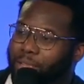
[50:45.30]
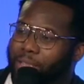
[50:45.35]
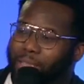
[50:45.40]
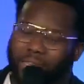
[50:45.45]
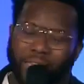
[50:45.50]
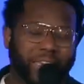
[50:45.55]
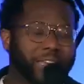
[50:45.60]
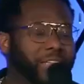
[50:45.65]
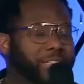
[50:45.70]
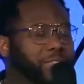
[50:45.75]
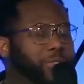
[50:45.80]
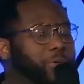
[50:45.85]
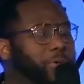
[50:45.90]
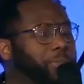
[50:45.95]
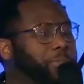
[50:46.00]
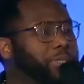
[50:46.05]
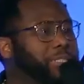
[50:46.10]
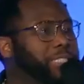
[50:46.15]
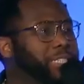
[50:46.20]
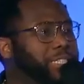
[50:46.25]
get into a
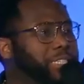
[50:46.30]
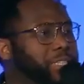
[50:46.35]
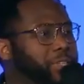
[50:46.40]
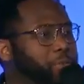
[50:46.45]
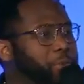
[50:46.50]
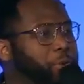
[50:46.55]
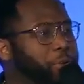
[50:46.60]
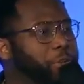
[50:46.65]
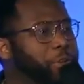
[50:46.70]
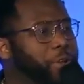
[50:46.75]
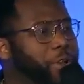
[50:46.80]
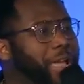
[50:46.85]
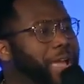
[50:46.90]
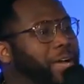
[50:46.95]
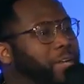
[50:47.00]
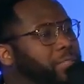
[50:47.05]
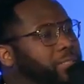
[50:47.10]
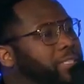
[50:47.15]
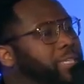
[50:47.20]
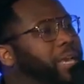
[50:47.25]
position where you're
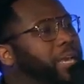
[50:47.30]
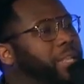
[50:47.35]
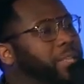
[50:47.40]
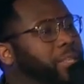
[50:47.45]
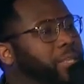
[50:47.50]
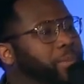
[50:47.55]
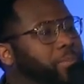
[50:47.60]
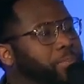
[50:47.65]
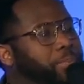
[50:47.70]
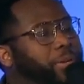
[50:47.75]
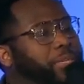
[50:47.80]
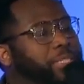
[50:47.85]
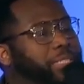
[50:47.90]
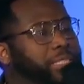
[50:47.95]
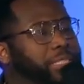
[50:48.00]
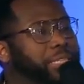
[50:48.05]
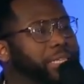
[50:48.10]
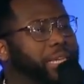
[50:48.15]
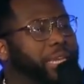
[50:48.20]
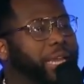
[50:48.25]
outside of the
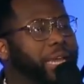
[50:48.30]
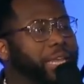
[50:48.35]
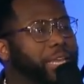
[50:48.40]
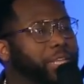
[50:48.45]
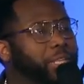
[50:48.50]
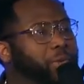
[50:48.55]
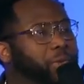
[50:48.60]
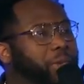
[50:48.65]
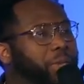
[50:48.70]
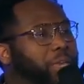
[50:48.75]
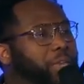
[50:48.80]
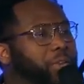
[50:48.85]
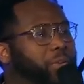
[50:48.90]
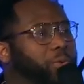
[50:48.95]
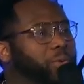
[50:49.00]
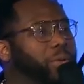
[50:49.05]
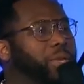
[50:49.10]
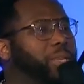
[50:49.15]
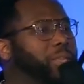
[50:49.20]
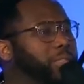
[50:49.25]
presence of God and you can't
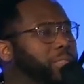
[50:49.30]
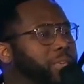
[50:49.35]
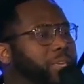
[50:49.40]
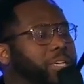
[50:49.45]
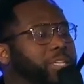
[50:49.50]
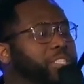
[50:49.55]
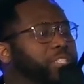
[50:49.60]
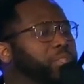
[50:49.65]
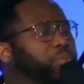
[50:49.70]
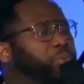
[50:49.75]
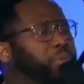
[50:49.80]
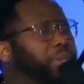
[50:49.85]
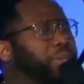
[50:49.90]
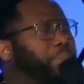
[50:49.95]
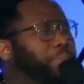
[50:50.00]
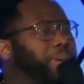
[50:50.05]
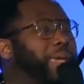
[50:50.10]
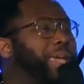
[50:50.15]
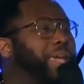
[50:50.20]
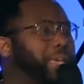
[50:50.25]
do anything until you
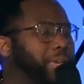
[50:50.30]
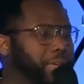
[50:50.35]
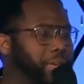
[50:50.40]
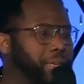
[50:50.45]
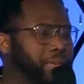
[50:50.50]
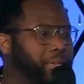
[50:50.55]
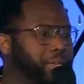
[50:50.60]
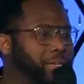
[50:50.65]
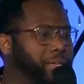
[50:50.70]
get back in it.